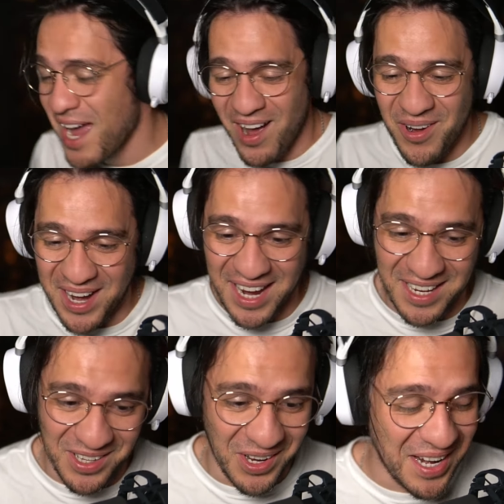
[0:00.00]
Okay,
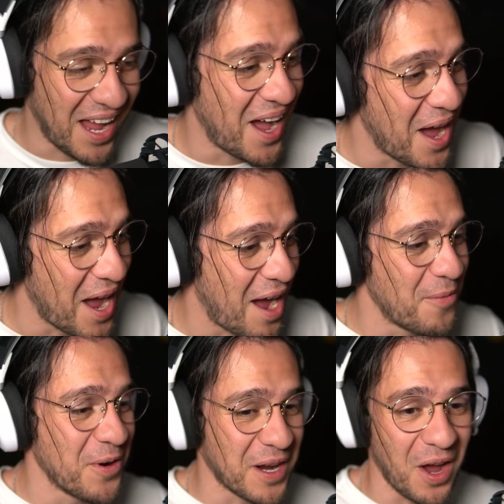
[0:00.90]
look, I'm
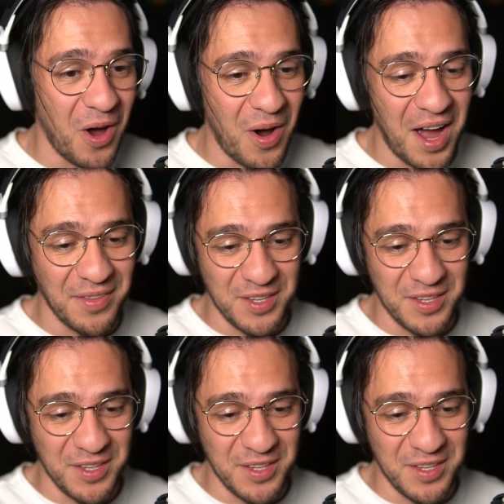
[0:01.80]
gonna go.